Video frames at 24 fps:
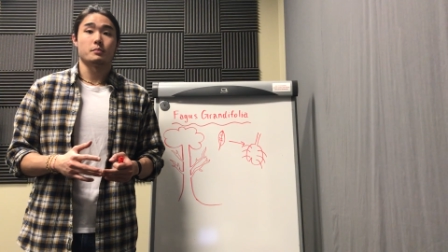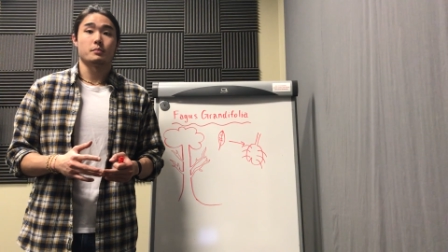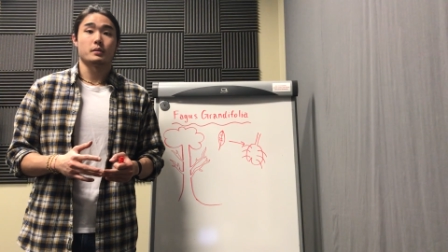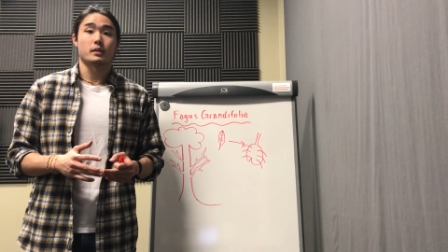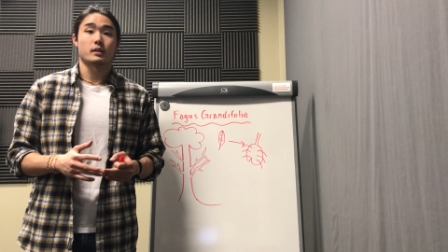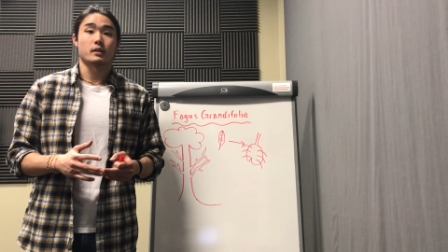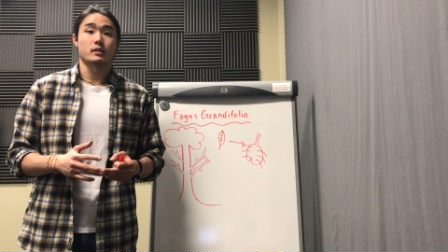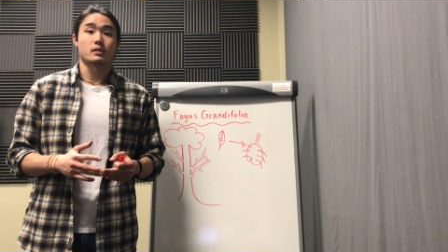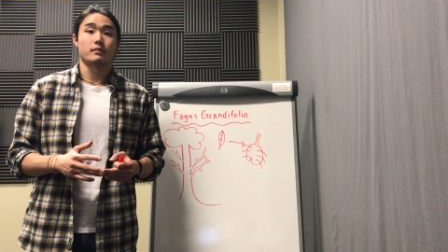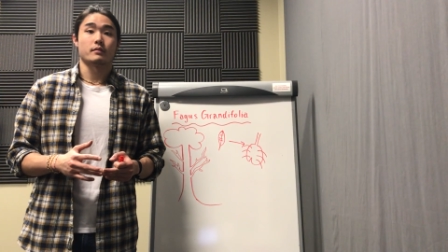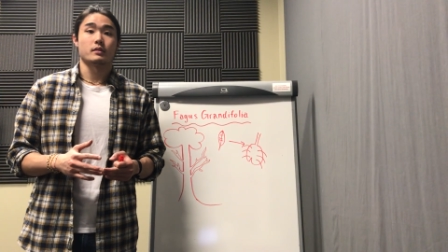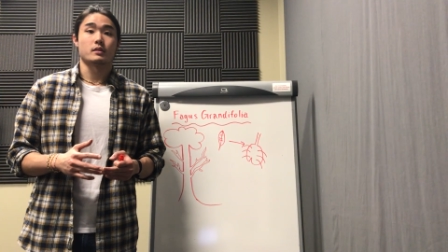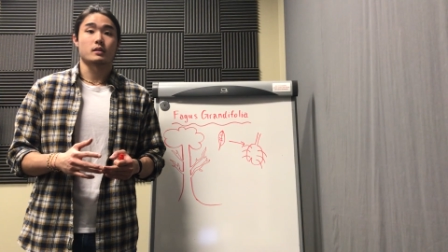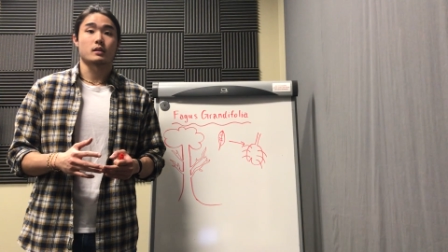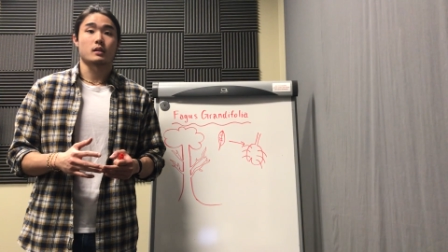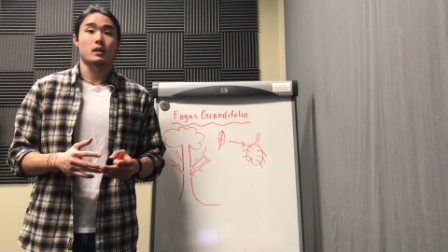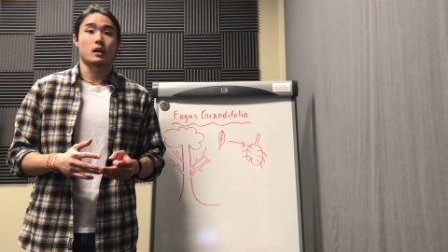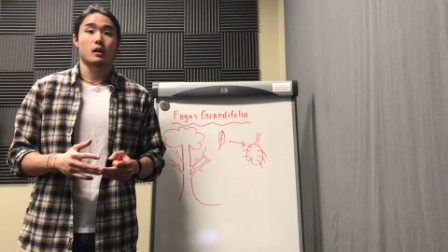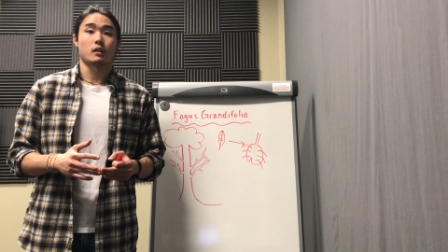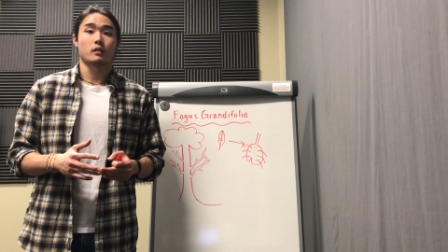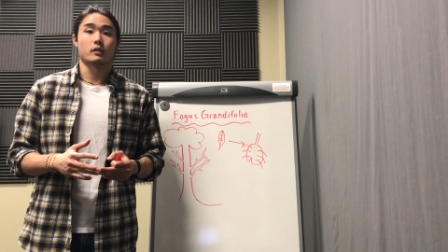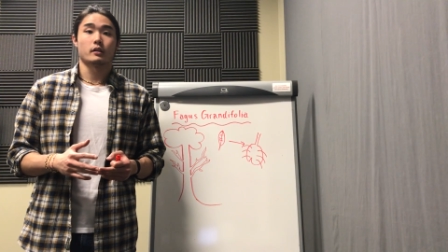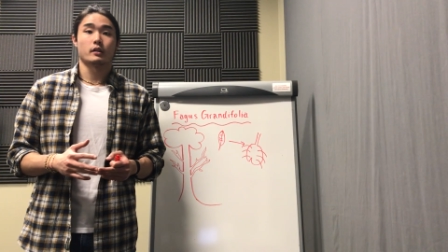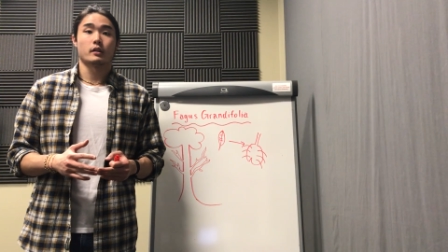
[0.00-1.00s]
because of its
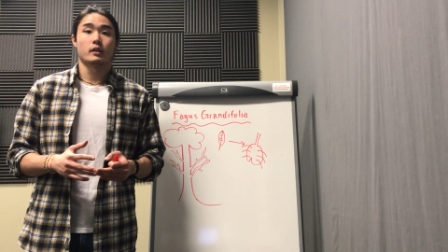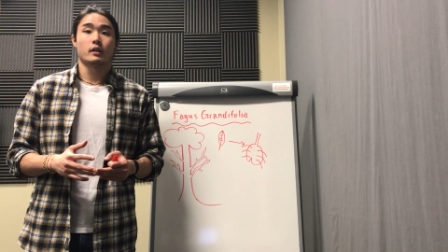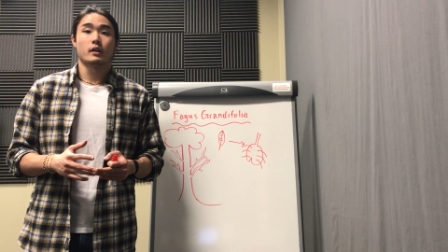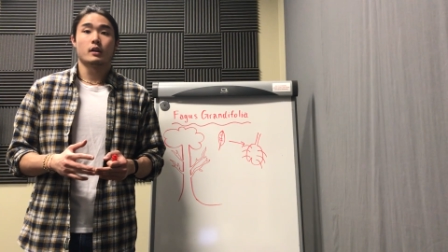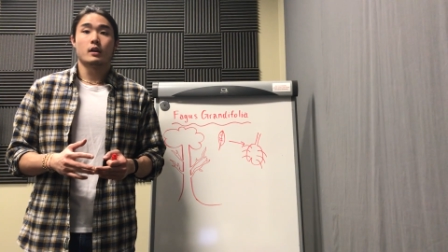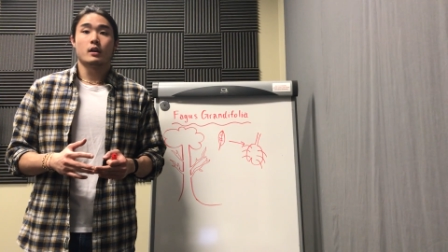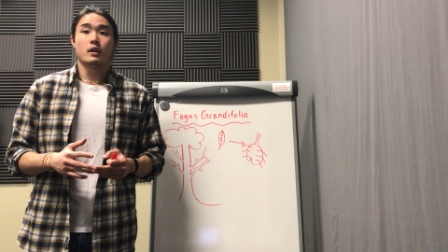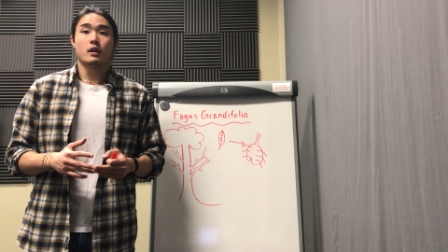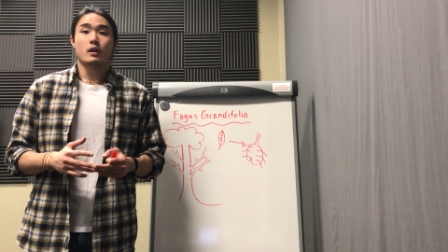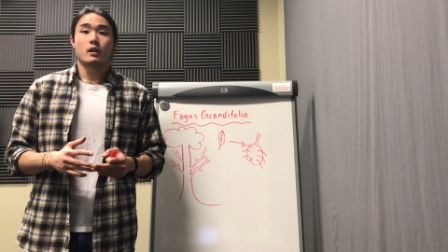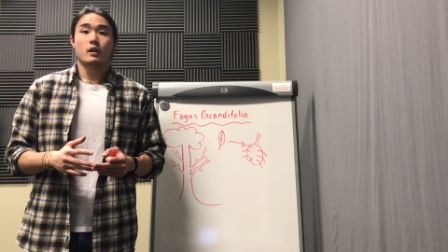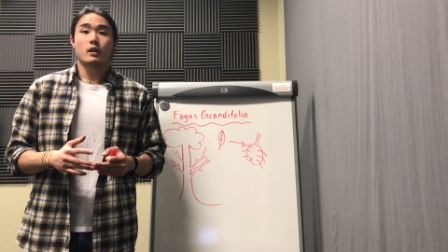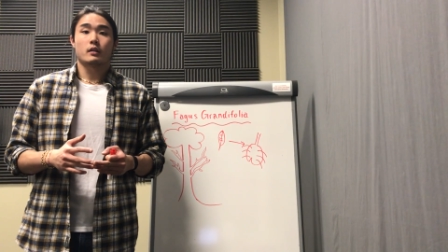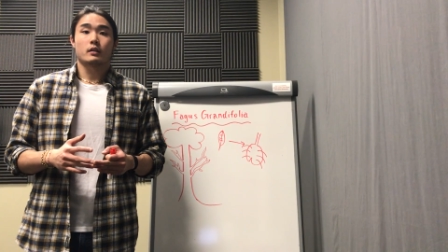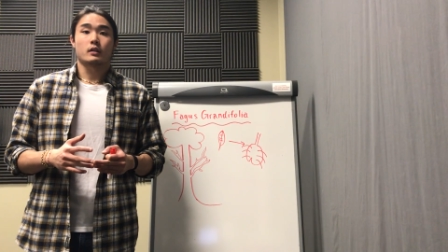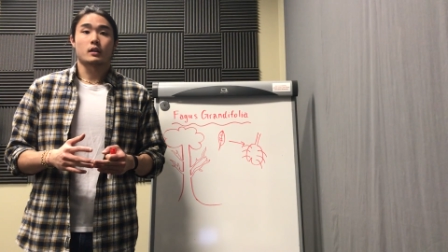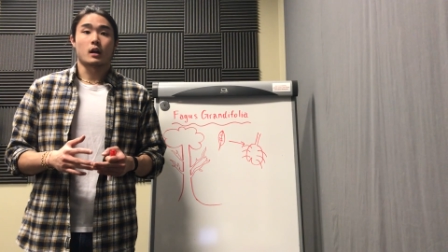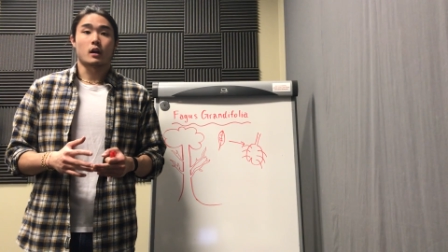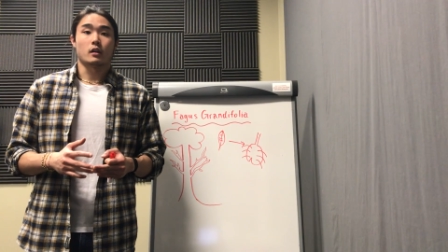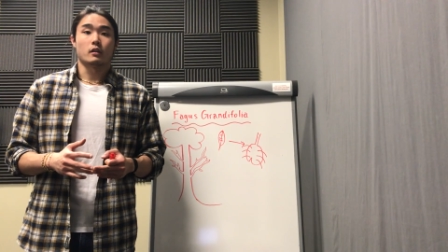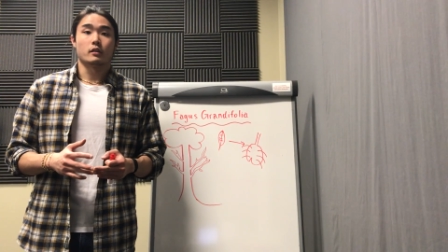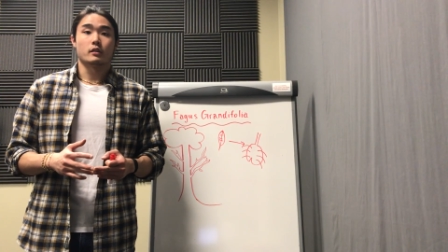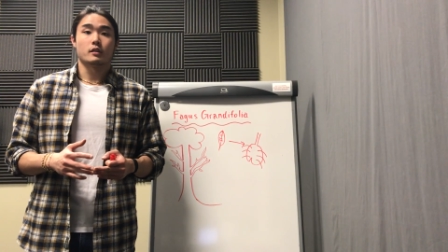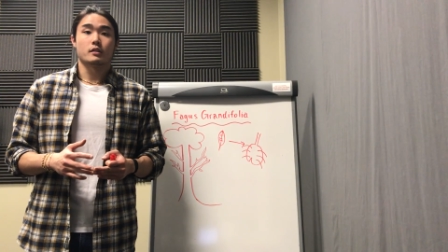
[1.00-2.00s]

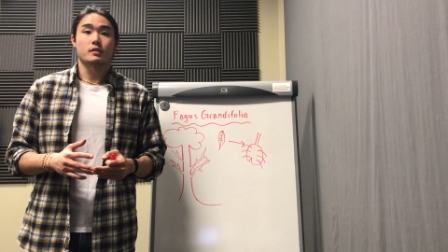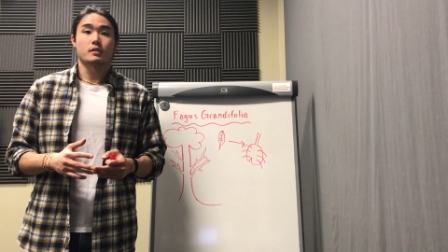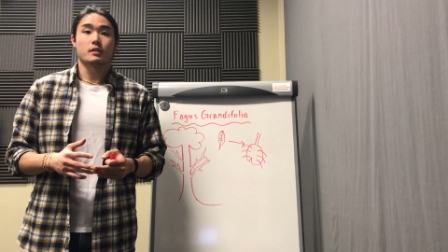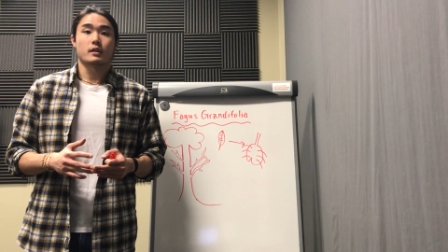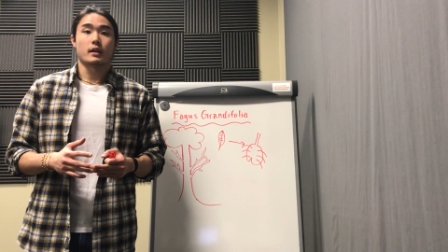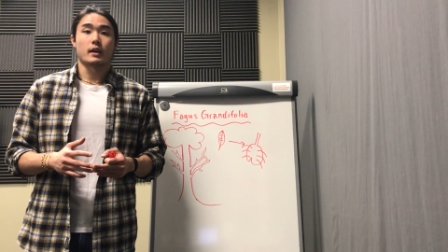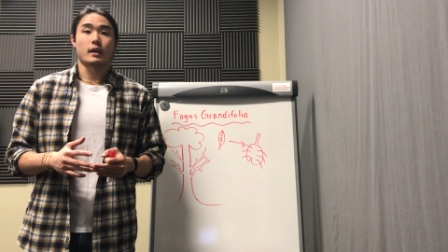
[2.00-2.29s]
colors,